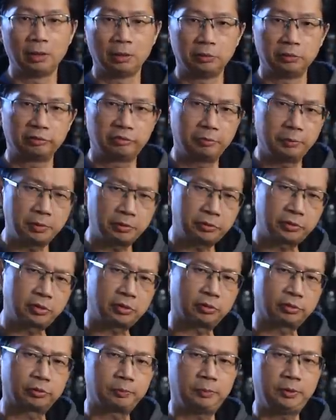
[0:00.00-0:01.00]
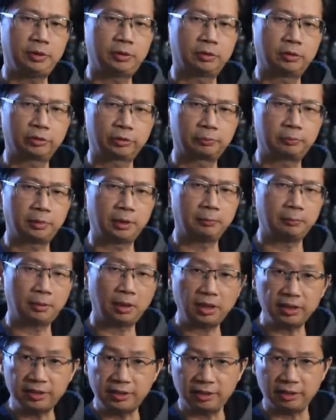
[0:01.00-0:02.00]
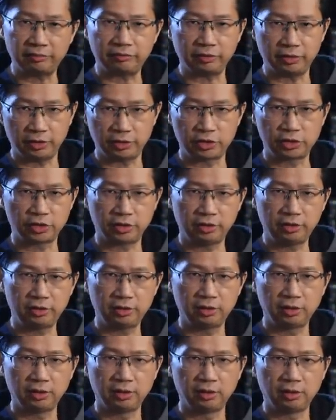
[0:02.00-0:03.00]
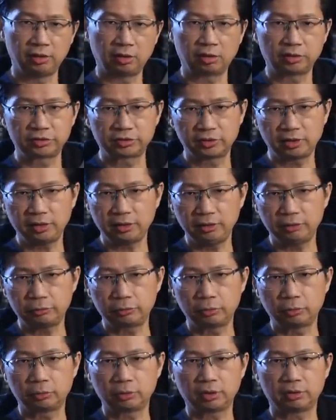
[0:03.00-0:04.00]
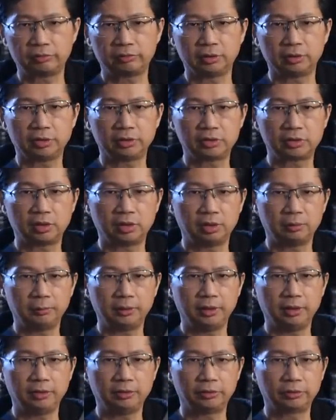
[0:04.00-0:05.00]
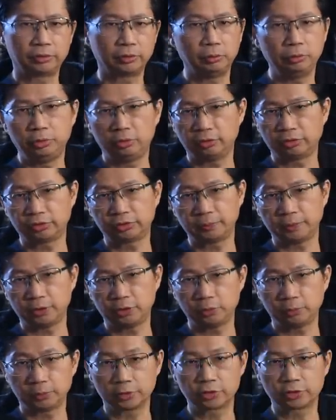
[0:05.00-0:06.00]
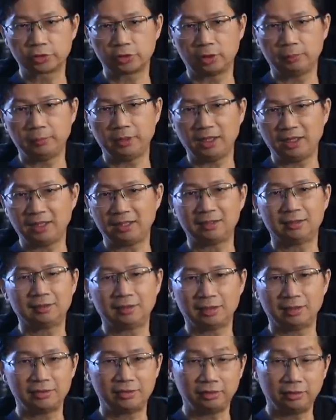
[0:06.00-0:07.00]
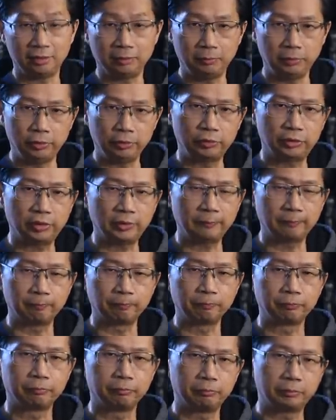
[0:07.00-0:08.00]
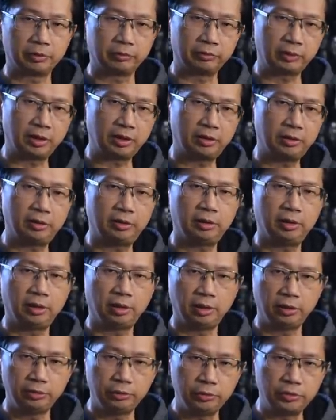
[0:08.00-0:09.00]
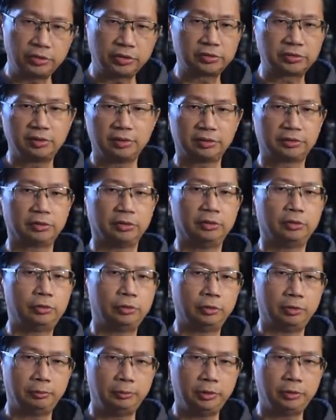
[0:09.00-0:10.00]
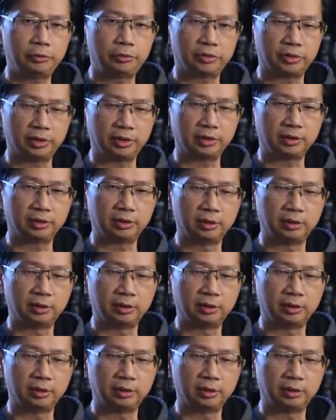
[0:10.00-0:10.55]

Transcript: With musical speakers, by my definition, are slightly rolled off on the top and so you don't spend too much time analyzing the music, but rather you just listen to the music.